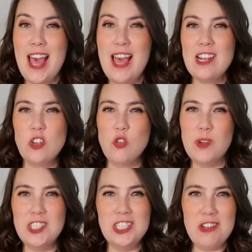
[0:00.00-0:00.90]
and
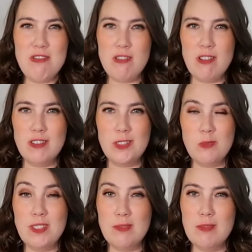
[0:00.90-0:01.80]
quenching your thirst
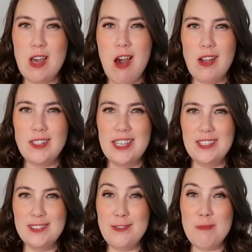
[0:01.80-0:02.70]
with some
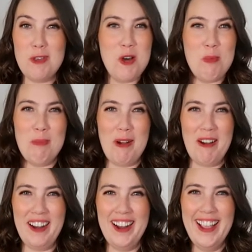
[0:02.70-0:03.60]
cocktails from the home
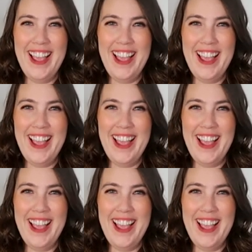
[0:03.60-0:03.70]
bar.